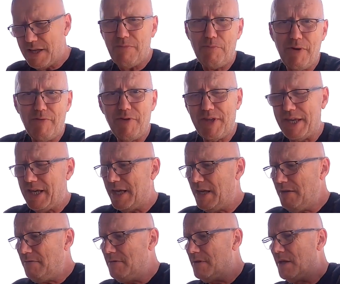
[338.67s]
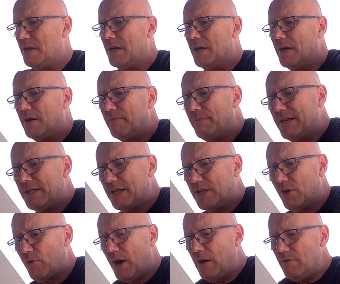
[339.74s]
dump everything in, mix
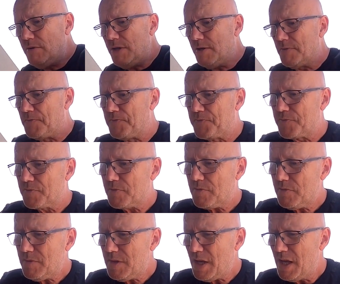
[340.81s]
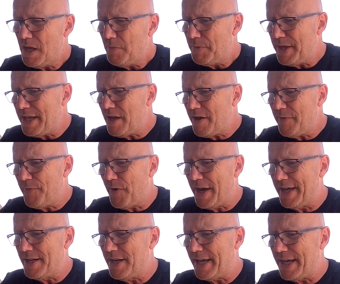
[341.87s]
it around. But then I
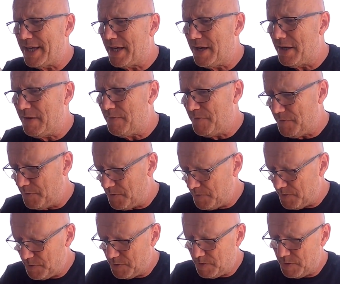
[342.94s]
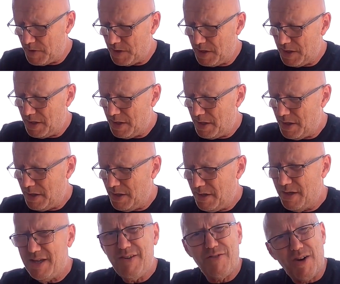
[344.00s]
find like
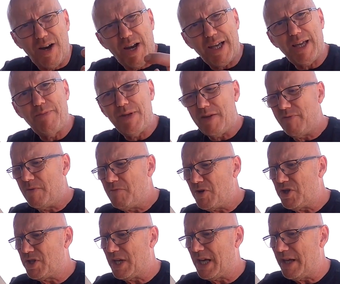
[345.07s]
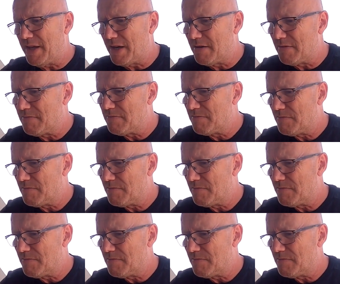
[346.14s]
you've got like a bit of a mush together.